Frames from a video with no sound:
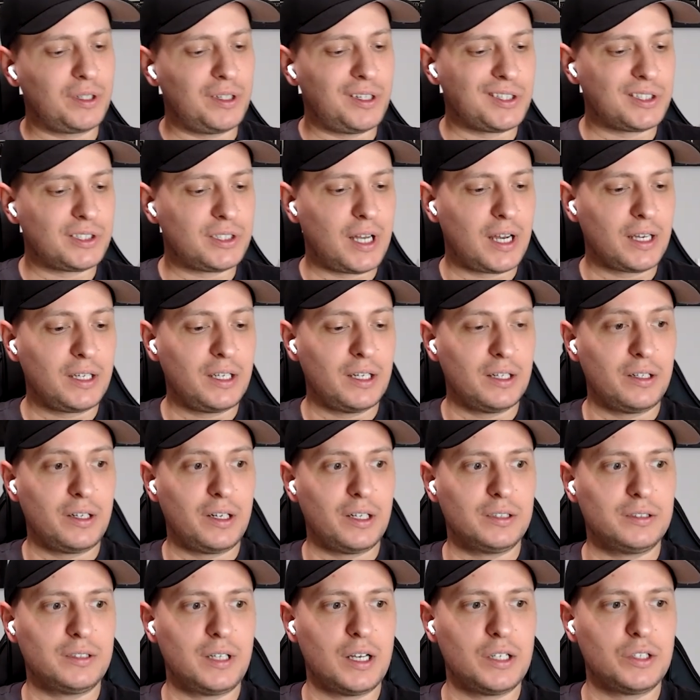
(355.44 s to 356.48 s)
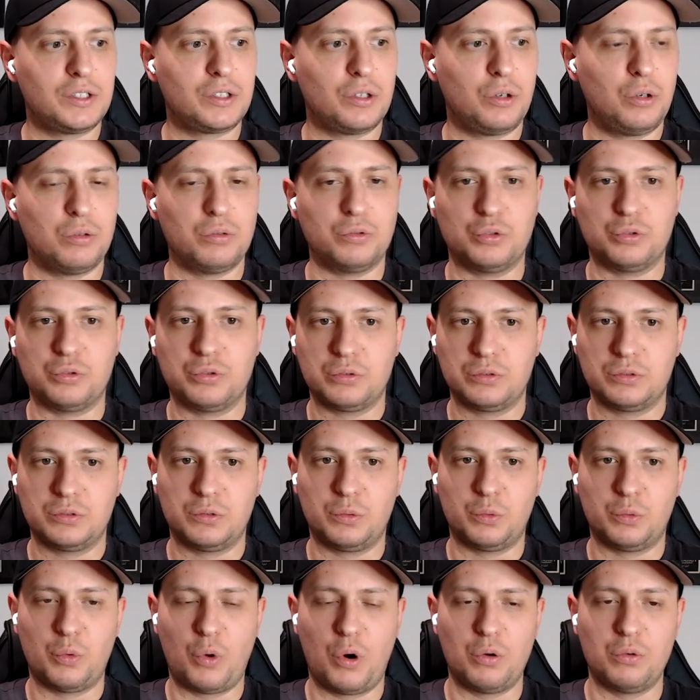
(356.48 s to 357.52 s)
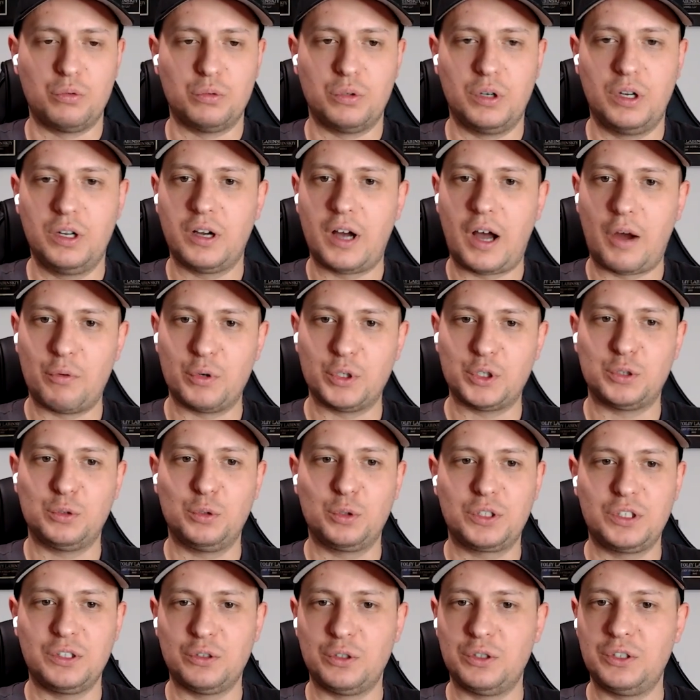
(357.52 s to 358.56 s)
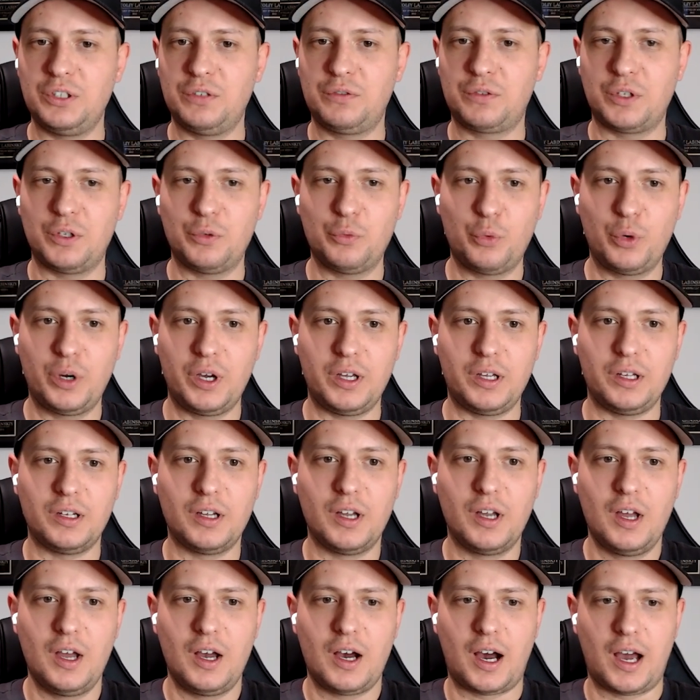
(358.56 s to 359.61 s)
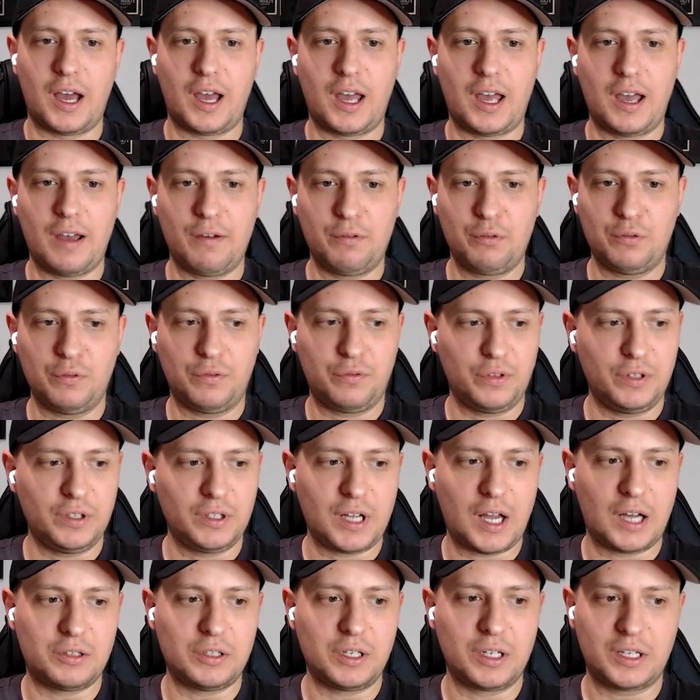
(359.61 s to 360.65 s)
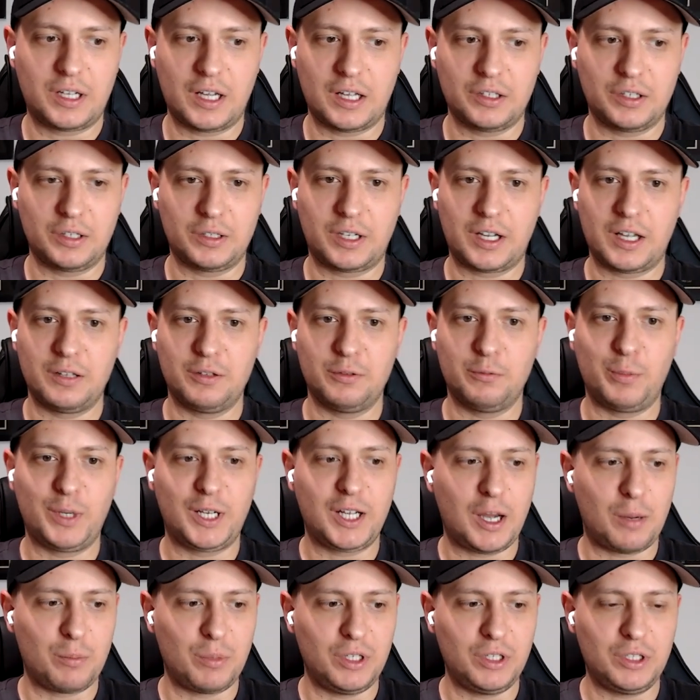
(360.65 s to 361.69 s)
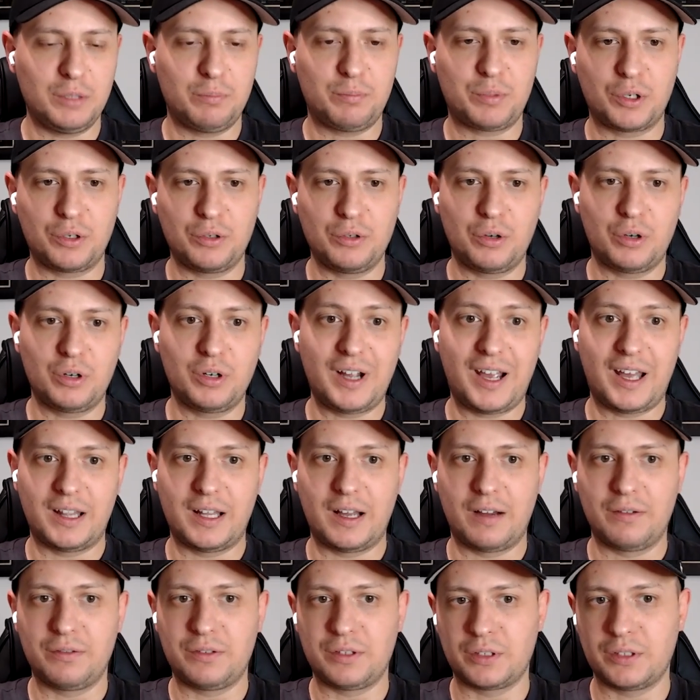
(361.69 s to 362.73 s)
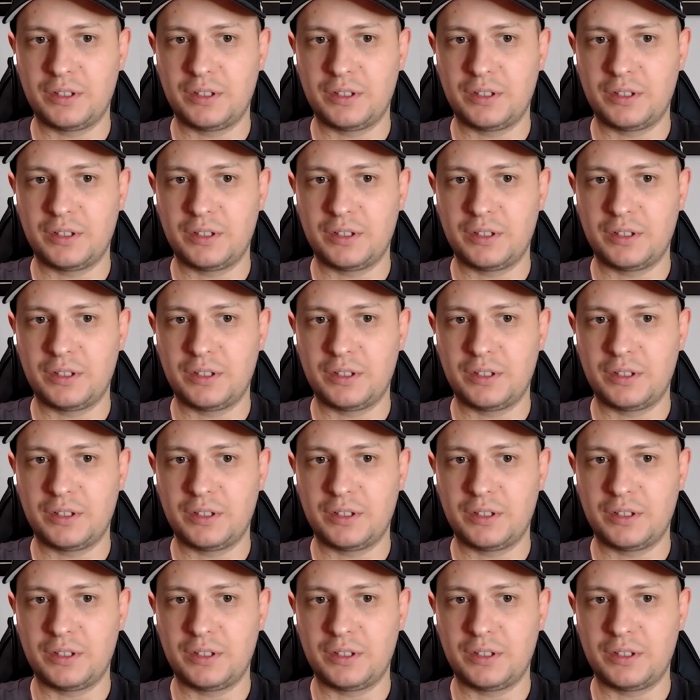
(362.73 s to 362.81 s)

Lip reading: Kiyosaki and realized, oh, whoa, I was looking on different way. I have to think how I can become entrepreneur and after